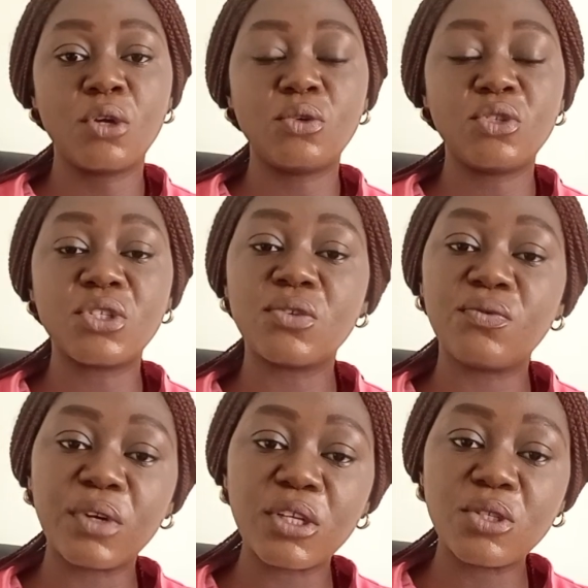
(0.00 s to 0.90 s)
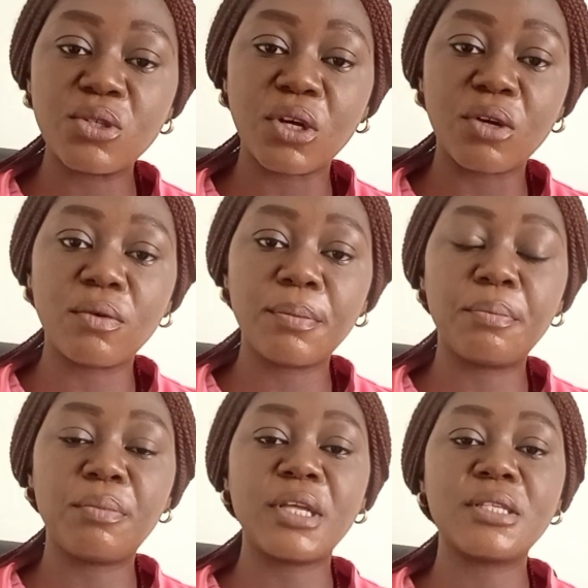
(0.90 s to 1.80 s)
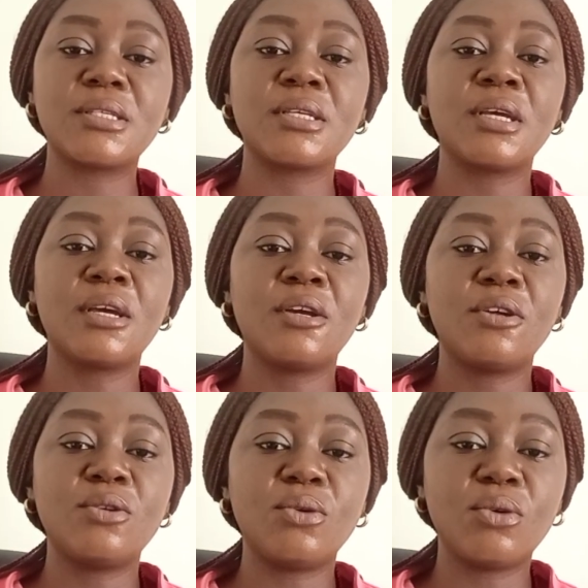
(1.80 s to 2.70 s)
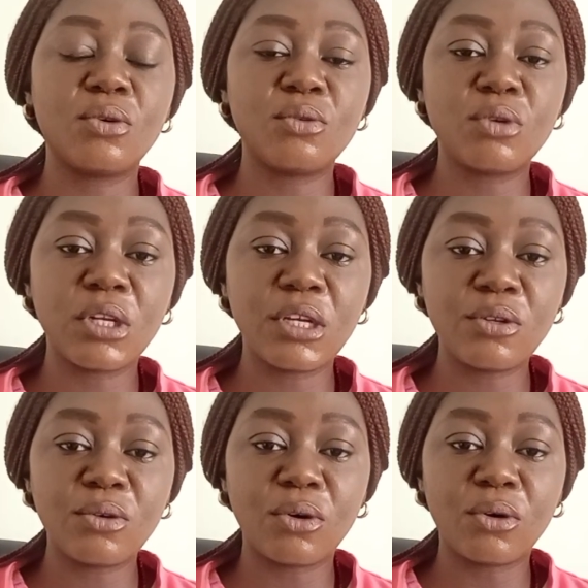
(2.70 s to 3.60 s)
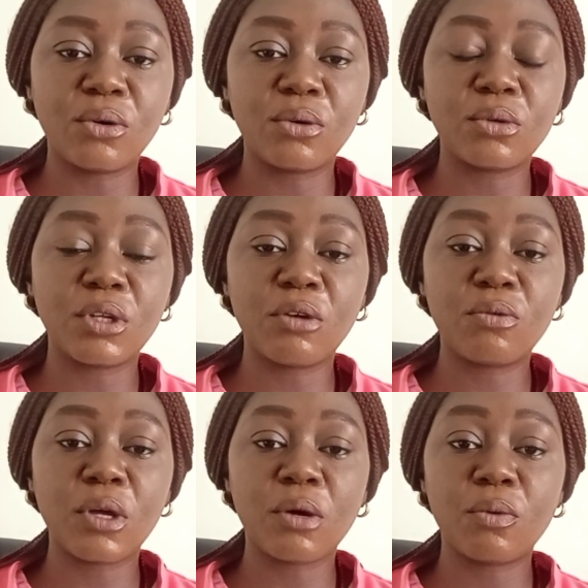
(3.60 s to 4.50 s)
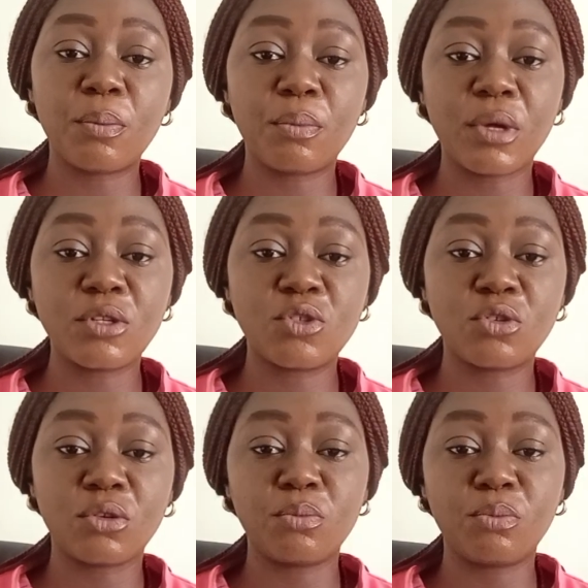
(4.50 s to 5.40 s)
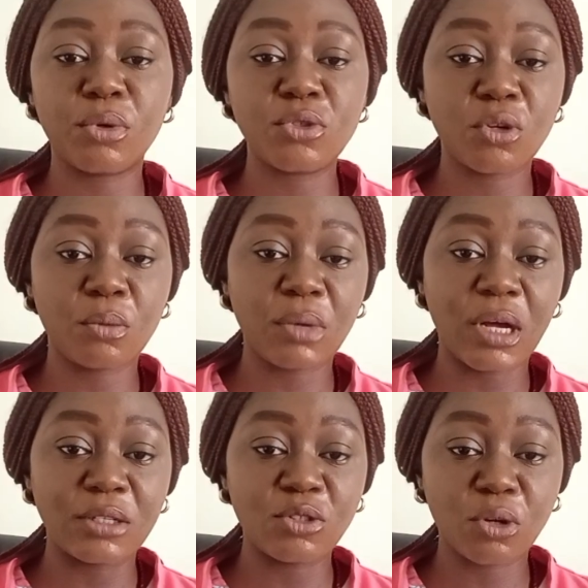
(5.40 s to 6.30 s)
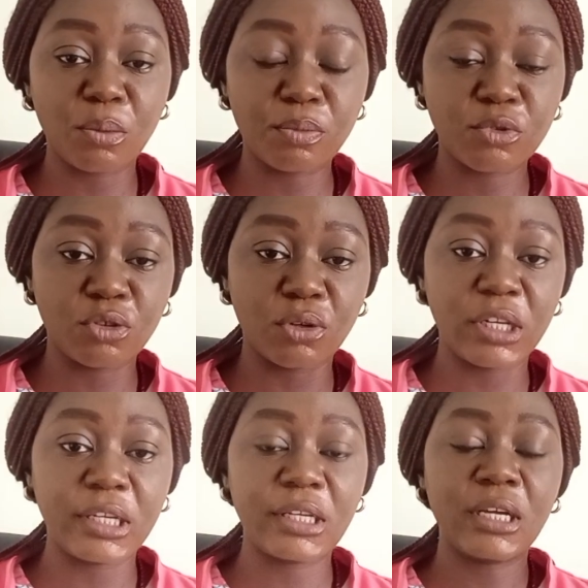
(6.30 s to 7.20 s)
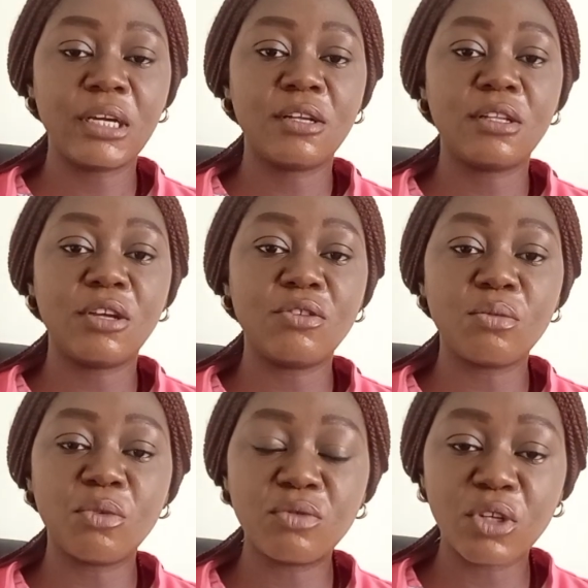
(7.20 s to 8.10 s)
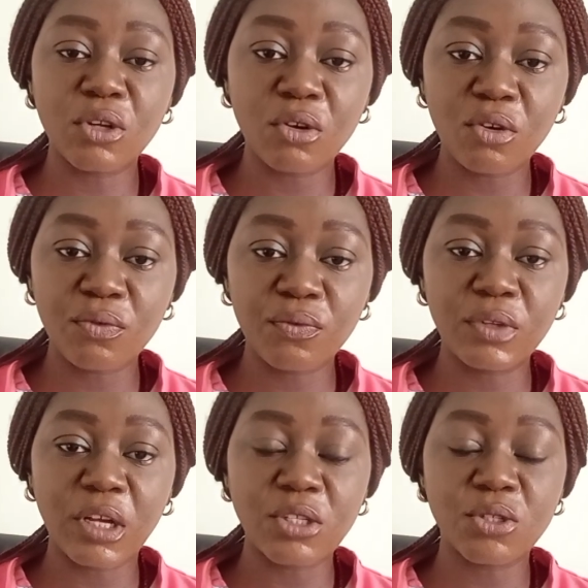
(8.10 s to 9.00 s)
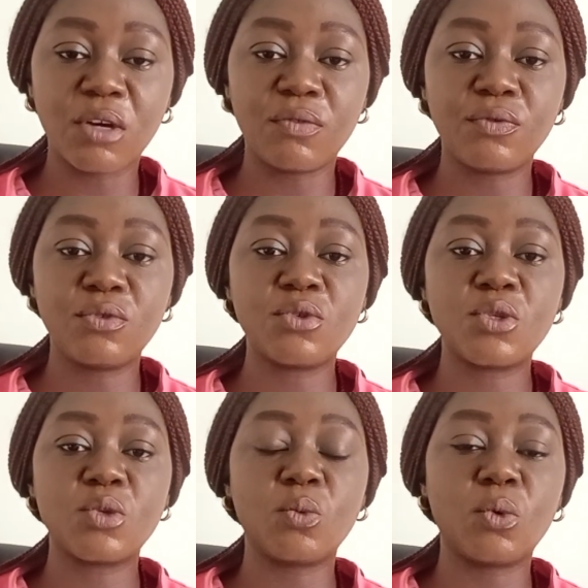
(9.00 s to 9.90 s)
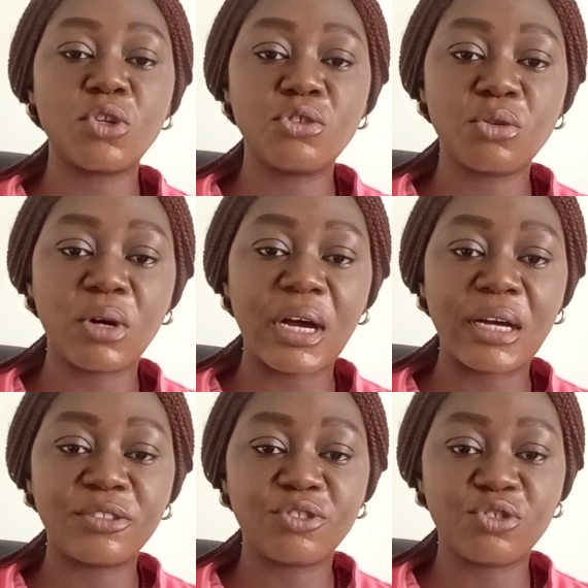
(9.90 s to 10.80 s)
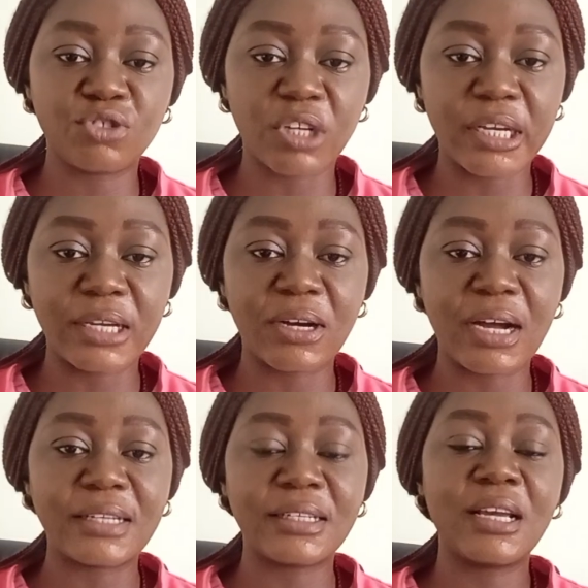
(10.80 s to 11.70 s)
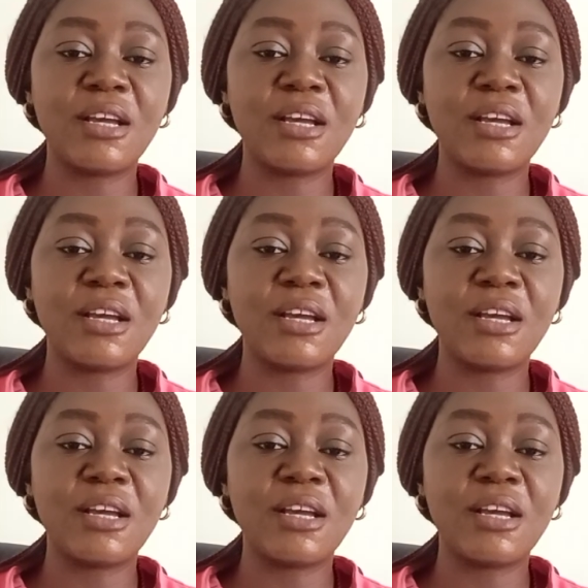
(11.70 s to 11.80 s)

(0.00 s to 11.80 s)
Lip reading: you disinfect your equipment, you clean your equipment, bottom and top trolley, then you remove the glove that you have used, you wash your hand, you dry your hand,